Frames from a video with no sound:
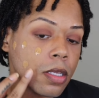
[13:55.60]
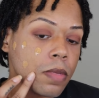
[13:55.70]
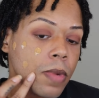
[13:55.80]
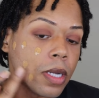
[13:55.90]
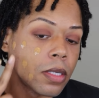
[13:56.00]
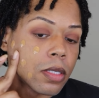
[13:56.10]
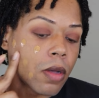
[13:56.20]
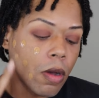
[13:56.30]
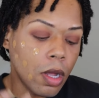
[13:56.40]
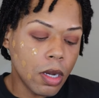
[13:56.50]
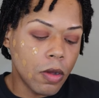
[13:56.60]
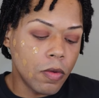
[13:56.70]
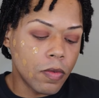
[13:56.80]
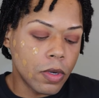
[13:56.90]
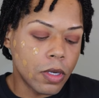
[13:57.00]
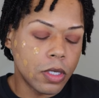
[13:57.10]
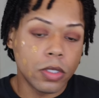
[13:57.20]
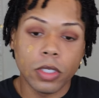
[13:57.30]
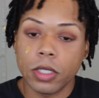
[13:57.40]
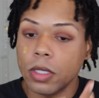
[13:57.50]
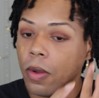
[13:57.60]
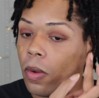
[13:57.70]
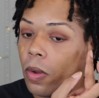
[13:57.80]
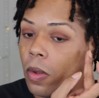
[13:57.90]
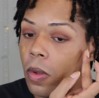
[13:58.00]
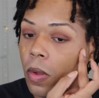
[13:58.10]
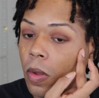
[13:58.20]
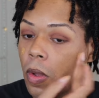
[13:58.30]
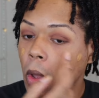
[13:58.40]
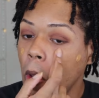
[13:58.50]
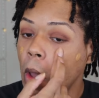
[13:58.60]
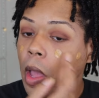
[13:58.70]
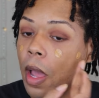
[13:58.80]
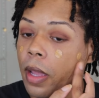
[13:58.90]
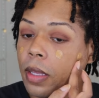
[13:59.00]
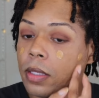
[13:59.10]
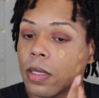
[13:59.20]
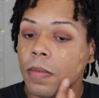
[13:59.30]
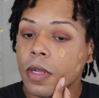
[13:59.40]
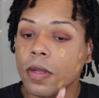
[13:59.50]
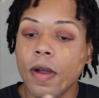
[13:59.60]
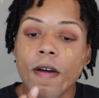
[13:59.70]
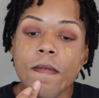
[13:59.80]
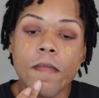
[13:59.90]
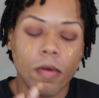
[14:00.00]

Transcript: spot this all over just so I can get some of this off.